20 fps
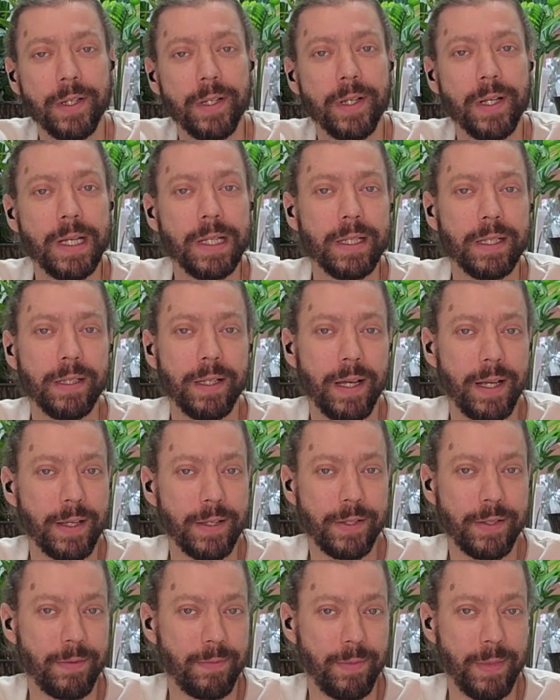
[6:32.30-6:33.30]
in the
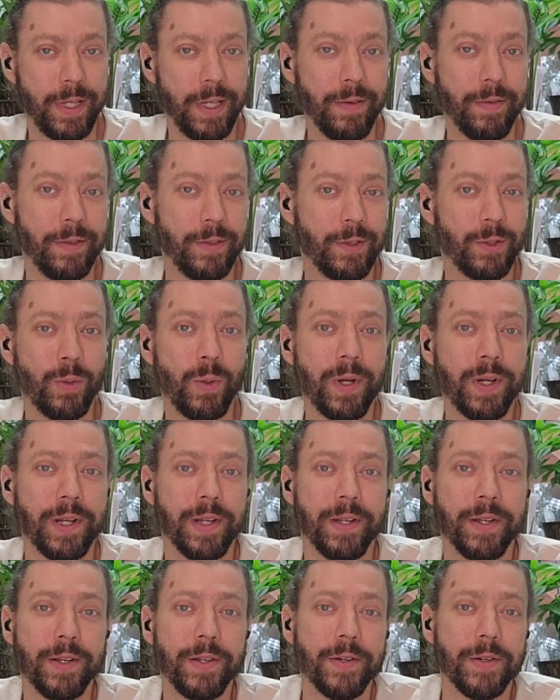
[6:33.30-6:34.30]
last even 20
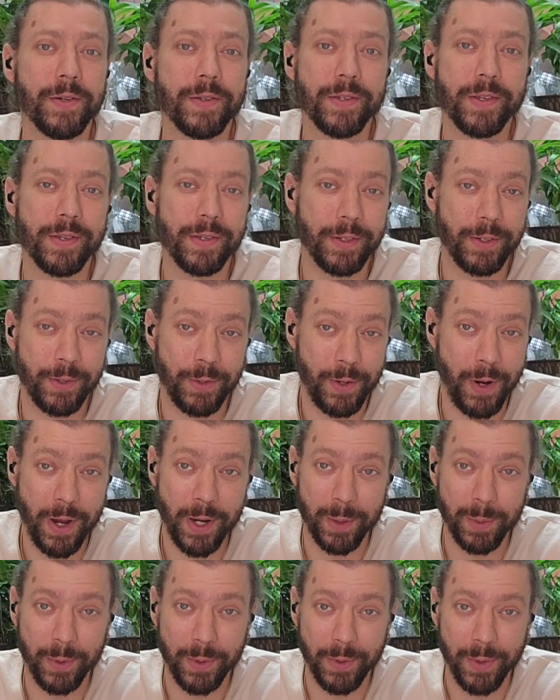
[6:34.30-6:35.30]
years is
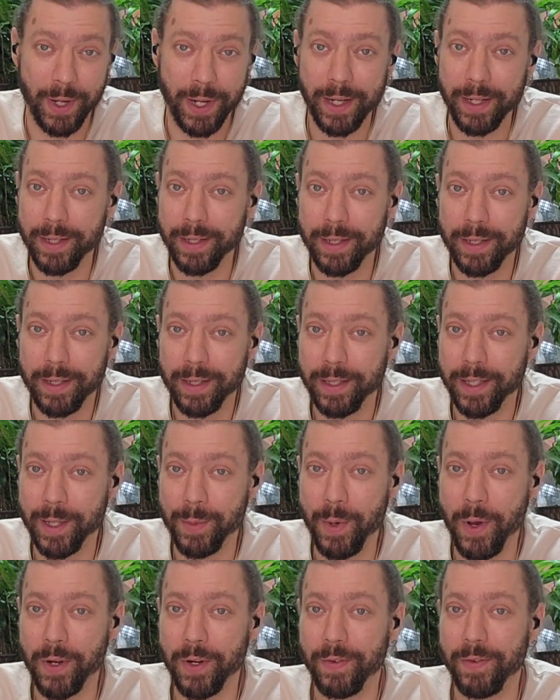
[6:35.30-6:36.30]
incredible, right? The
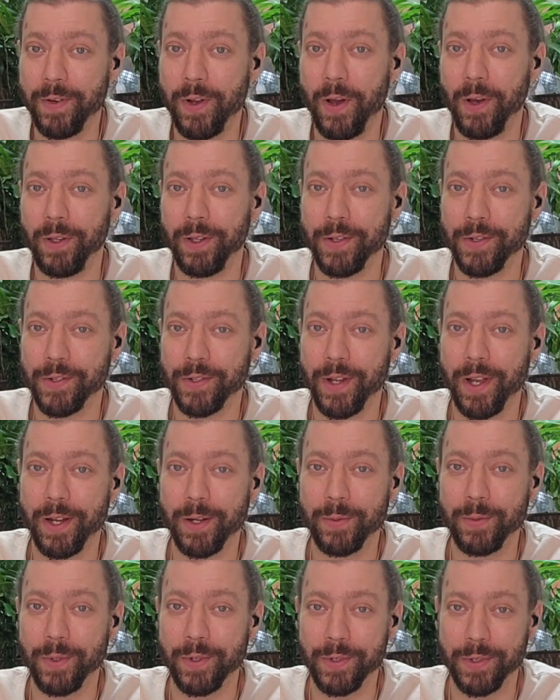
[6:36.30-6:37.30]
amount of knowledge
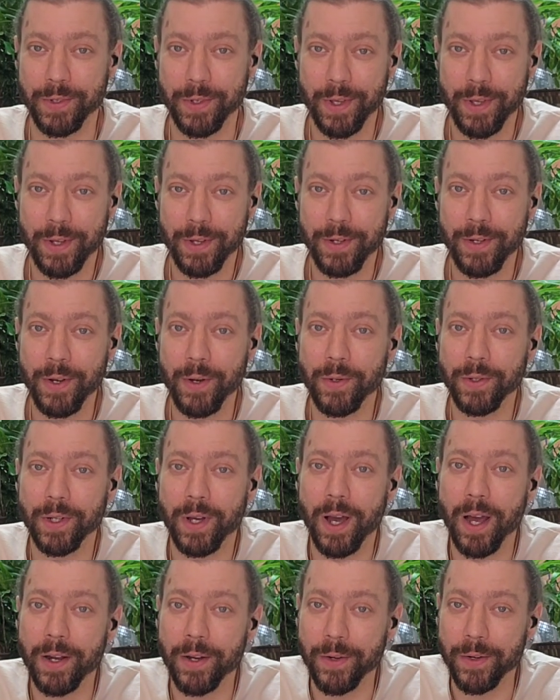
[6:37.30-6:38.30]
that was known
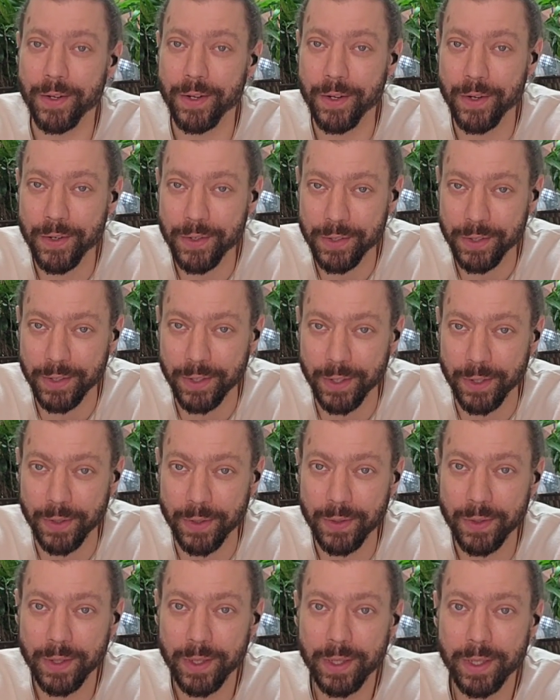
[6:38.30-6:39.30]
100 years ago
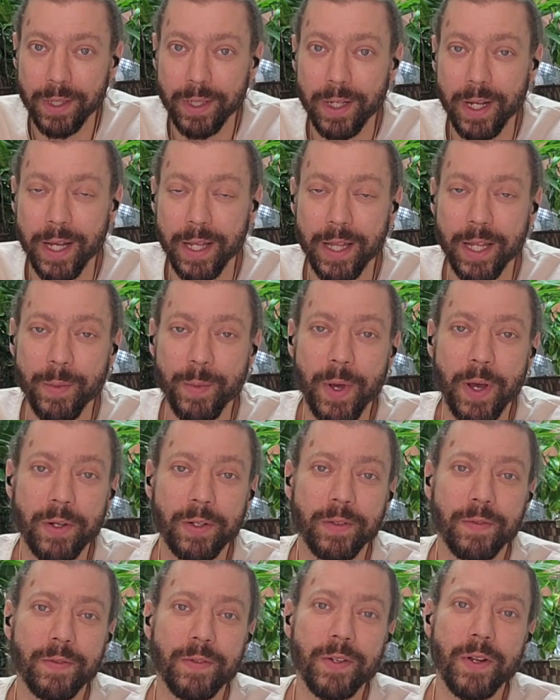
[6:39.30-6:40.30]
and the amount
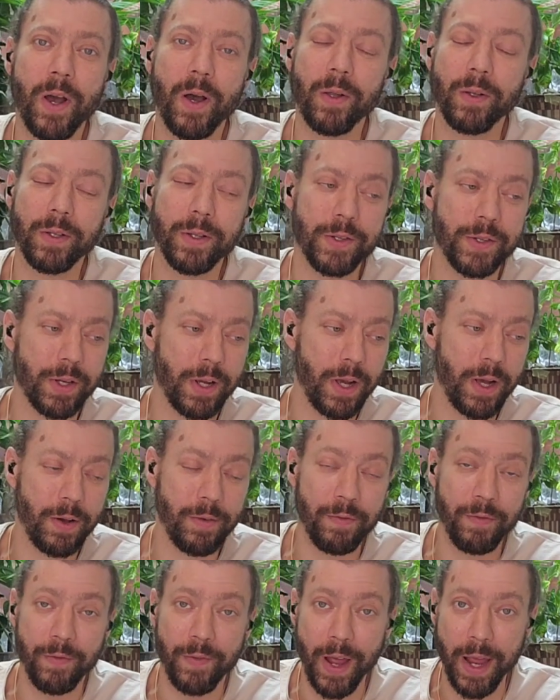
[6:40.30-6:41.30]
of knowledge
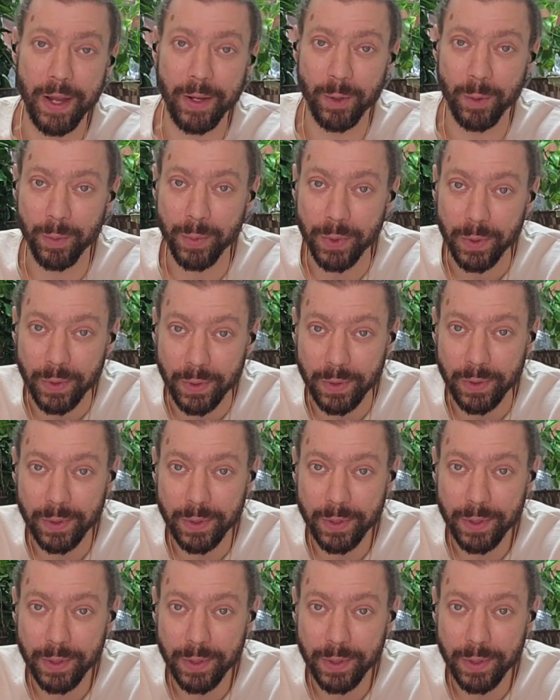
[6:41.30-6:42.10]
available